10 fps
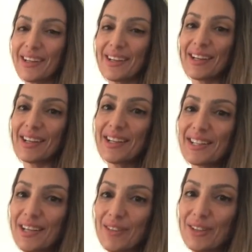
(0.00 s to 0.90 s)
And
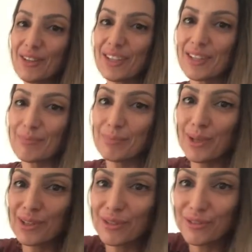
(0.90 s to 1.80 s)
let's have a look at the
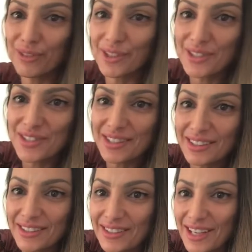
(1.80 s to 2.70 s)
bottle first.
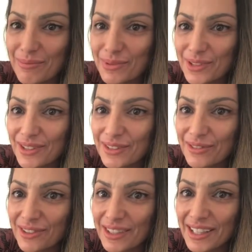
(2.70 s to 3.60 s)
Look how
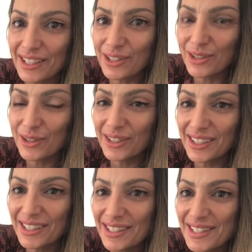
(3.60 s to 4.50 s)
beautiful and cute
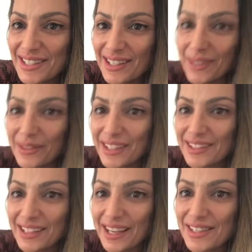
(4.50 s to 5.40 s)
it is with the
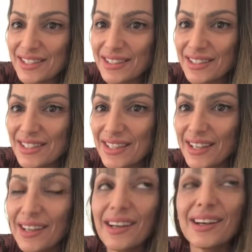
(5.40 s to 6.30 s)
tassels.
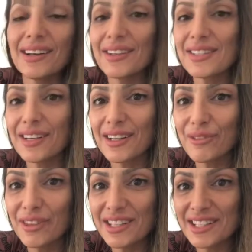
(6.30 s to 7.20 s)
I'm sorry
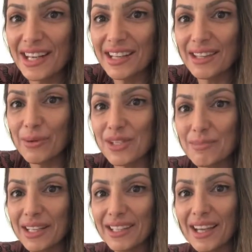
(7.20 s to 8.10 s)
for the shake, that was
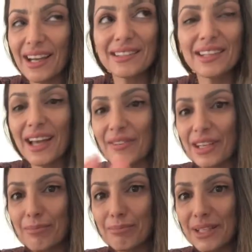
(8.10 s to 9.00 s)
my cat
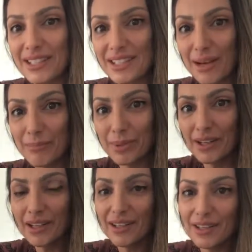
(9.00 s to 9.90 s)
having a big jump.
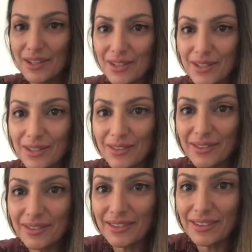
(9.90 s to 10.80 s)
So
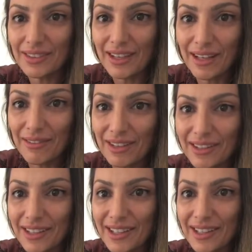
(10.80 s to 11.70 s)
have a
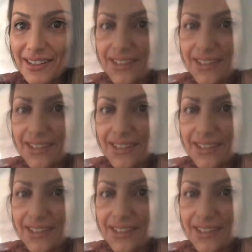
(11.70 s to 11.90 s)
look here.